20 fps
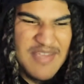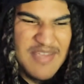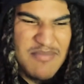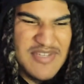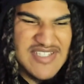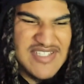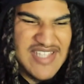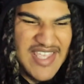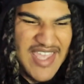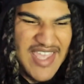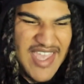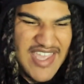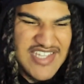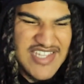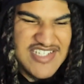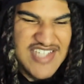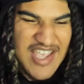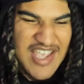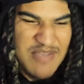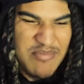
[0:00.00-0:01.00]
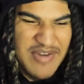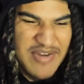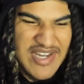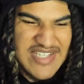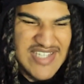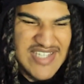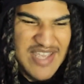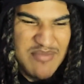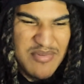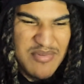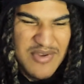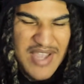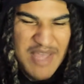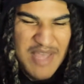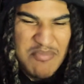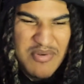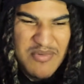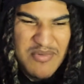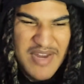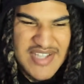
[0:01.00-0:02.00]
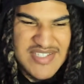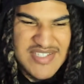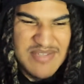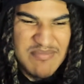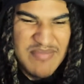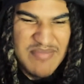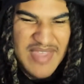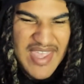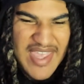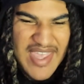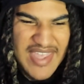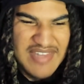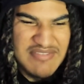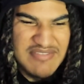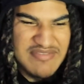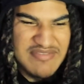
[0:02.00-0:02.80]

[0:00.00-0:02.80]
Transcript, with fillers: That was a headshot brain tap, bro. Got put right to bed.